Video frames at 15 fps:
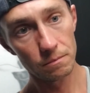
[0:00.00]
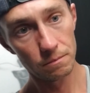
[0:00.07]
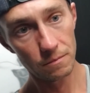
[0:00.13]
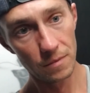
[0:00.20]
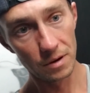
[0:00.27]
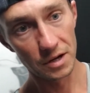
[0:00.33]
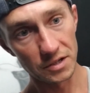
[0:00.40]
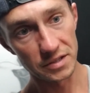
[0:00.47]

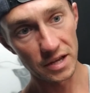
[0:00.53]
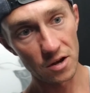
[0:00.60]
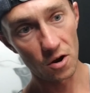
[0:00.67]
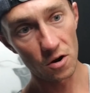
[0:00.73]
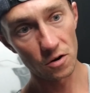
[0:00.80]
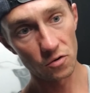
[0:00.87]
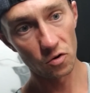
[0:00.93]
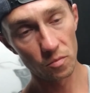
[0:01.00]
because they are
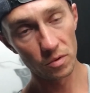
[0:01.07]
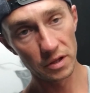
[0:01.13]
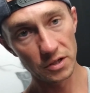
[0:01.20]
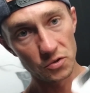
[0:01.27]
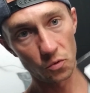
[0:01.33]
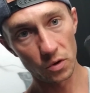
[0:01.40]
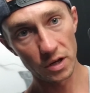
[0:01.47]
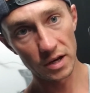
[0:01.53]
normally
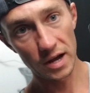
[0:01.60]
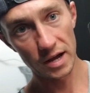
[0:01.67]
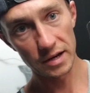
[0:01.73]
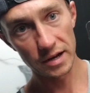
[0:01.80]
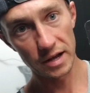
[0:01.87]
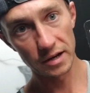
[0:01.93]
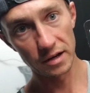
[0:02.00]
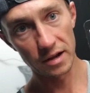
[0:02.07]

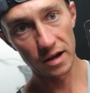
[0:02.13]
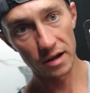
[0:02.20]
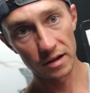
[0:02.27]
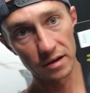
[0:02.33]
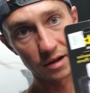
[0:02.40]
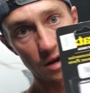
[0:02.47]
$29.99